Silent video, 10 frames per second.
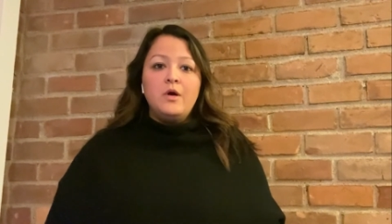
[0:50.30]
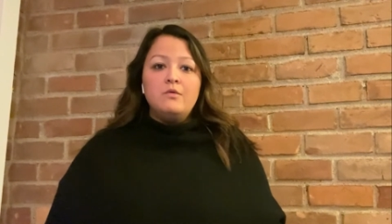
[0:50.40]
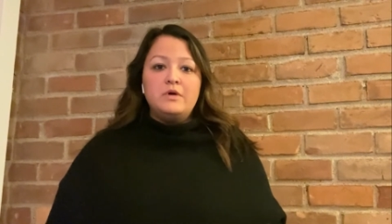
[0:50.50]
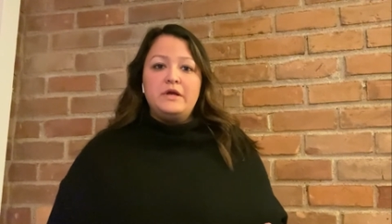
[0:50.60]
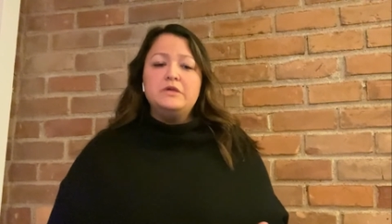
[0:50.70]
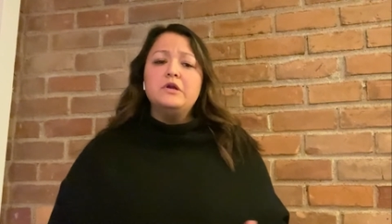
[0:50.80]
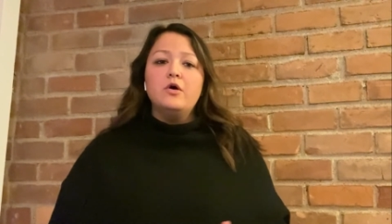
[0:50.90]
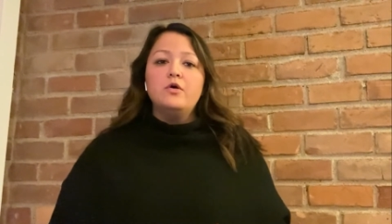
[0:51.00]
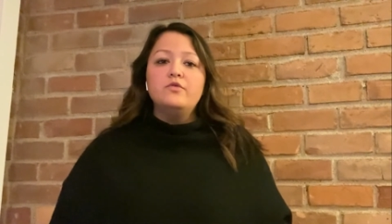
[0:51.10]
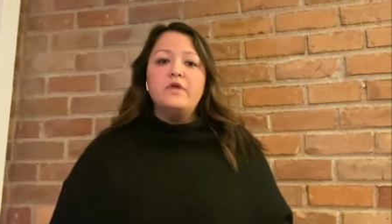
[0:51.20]
While I
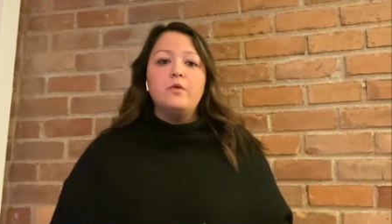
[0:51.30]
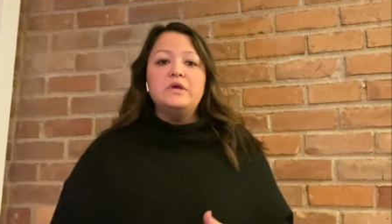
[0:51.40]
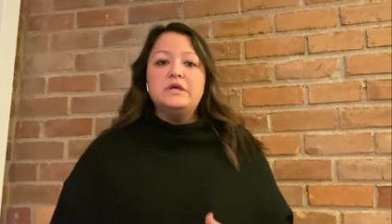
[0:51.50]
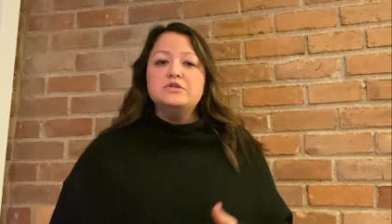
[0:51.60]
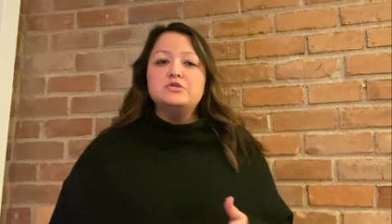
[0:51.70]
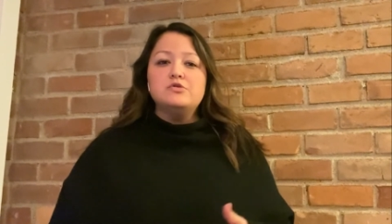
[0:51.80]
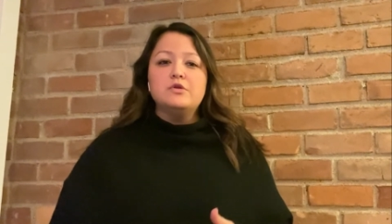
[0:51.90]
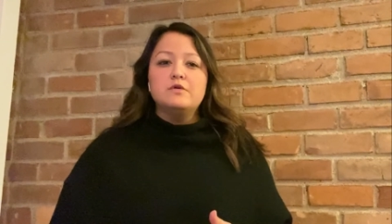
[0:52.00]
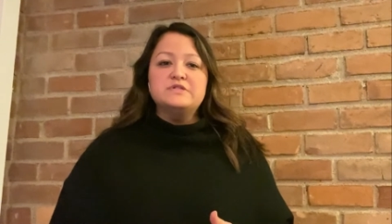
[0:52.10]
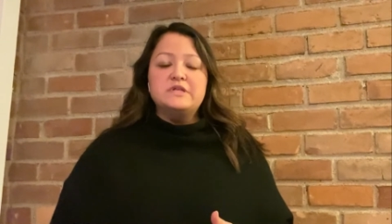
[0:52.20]
know that we can do
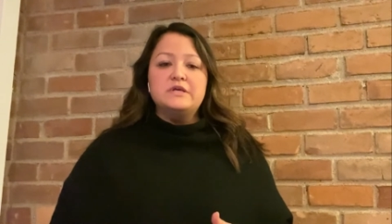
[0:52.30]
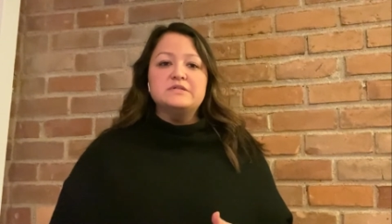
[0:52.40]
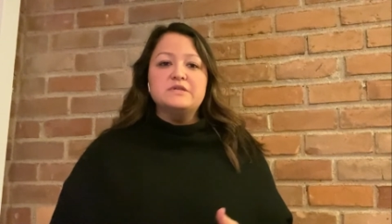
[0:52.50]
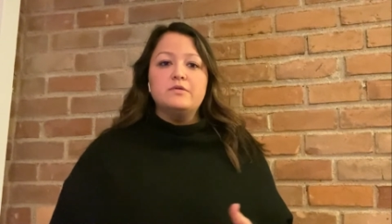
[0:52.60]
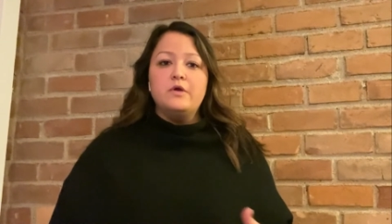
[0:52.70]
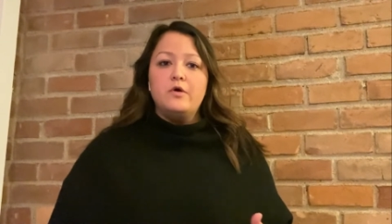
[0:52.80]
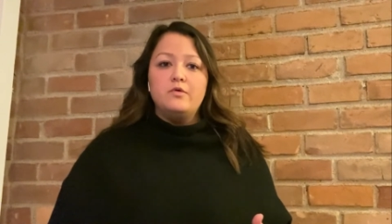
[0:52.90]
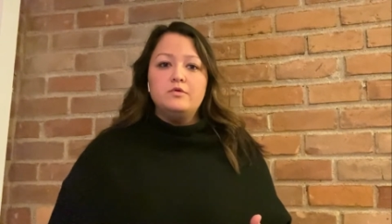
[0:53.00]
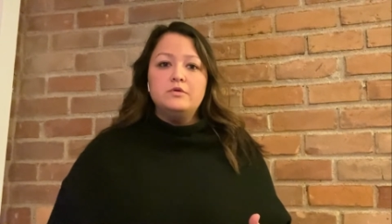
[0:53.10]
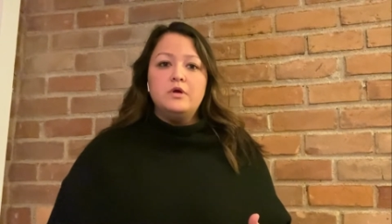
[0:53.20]
those things
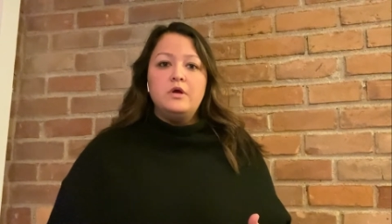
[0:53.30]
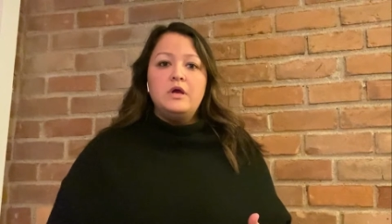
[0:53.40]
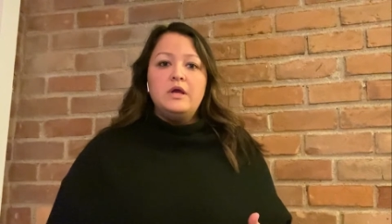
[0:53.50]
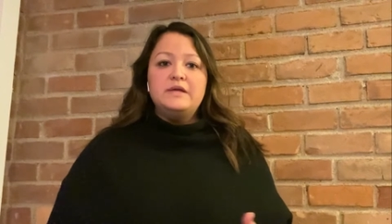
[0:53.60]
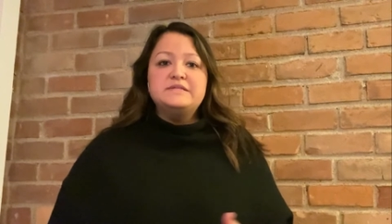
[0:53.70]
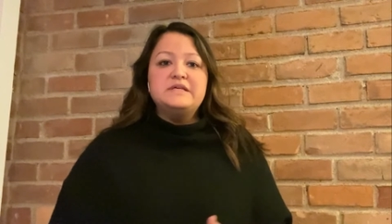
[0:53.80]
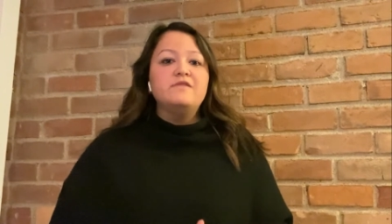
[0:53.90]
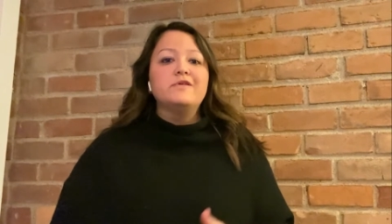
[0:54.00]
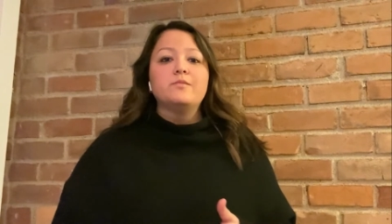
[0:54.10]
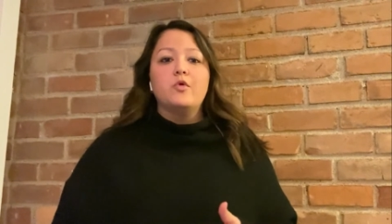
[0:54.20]
alone, it's
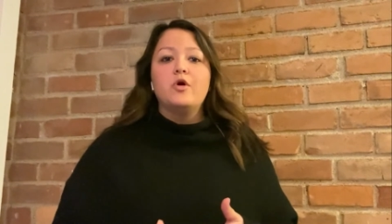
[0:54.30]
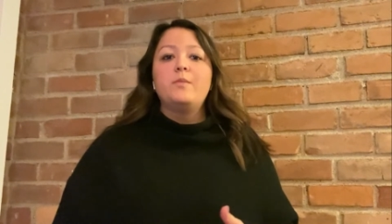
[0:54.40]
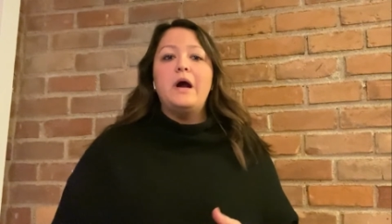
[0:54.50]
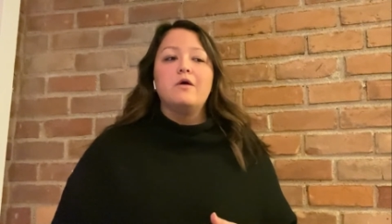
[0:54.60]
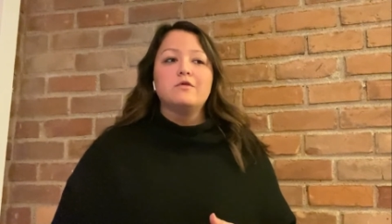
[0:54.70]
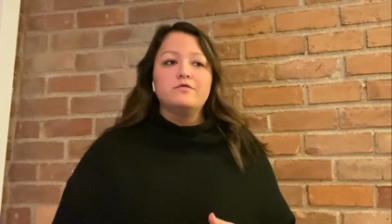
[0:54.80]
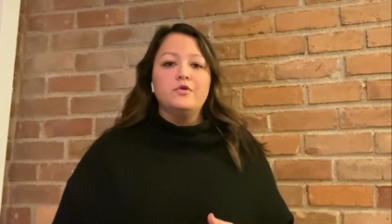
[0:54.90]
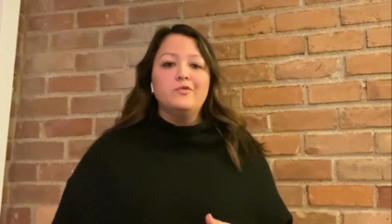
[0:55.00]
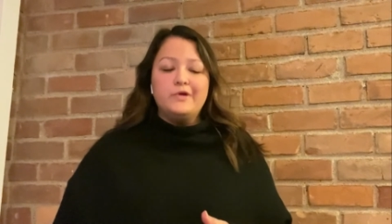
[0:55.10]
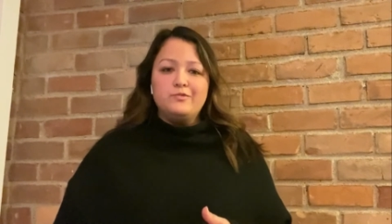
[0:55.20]
even more
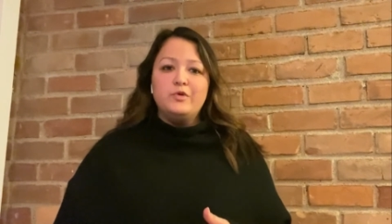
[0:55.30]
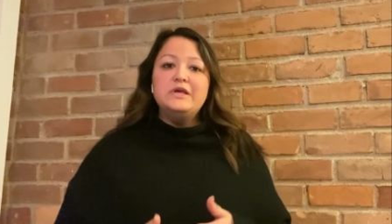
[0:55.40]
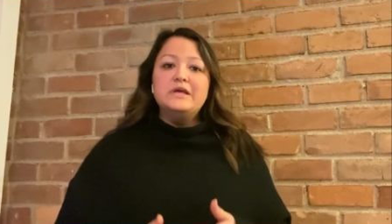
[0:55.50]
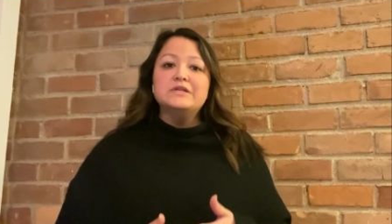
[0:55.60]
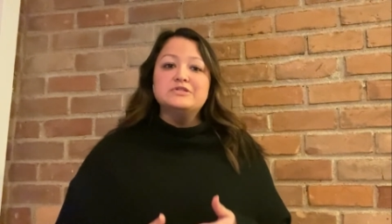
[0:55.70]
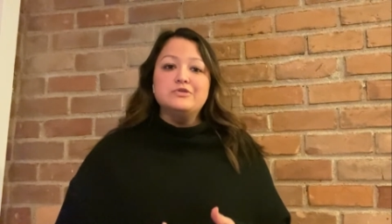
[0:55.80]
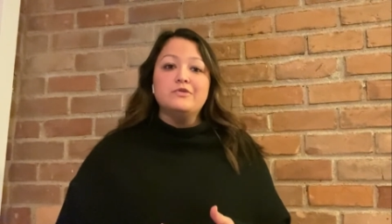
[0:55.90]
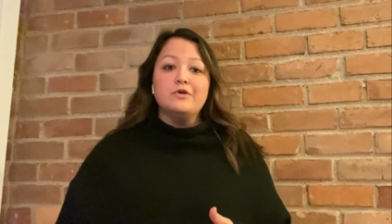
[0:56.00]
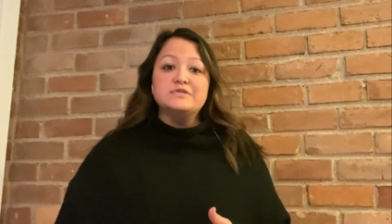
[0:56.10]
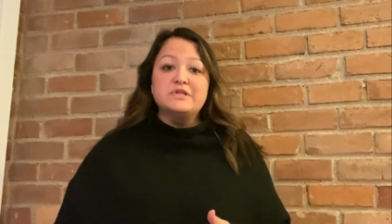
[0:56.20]
powerful when we can do
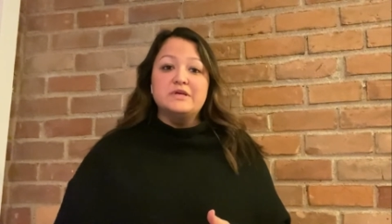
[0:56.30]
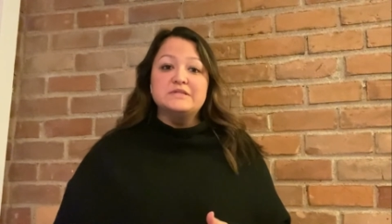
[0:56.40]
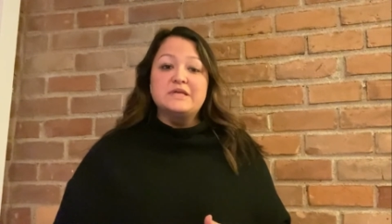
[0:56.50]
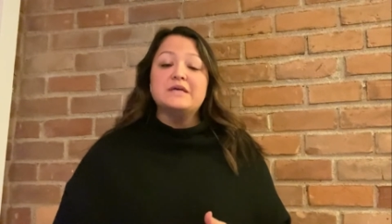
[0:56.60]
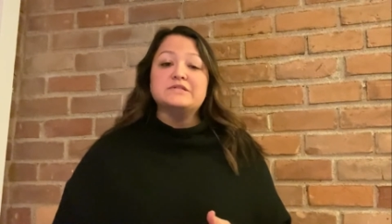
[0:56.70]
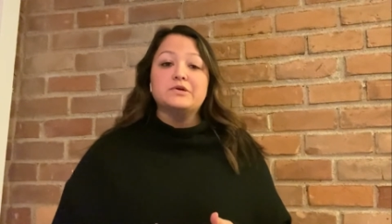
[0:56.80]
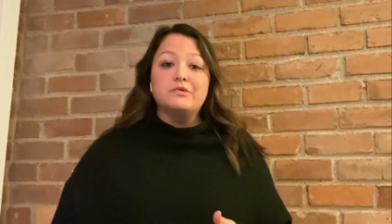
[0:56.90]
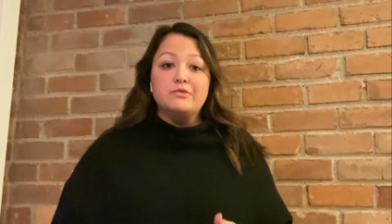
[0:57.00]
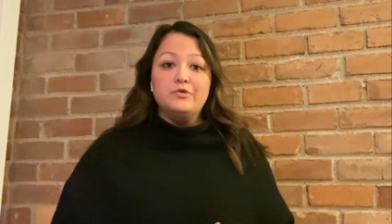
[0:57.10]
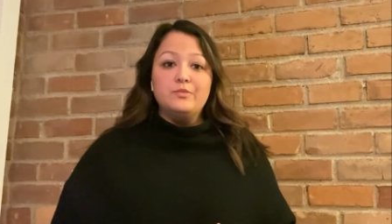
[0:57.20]
those things as a
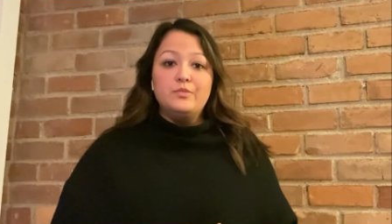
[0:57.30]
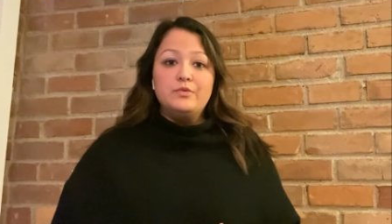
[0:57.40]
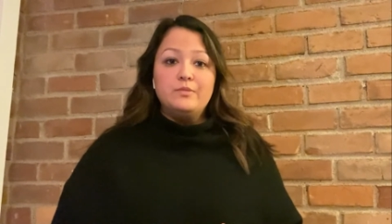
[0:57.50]
group.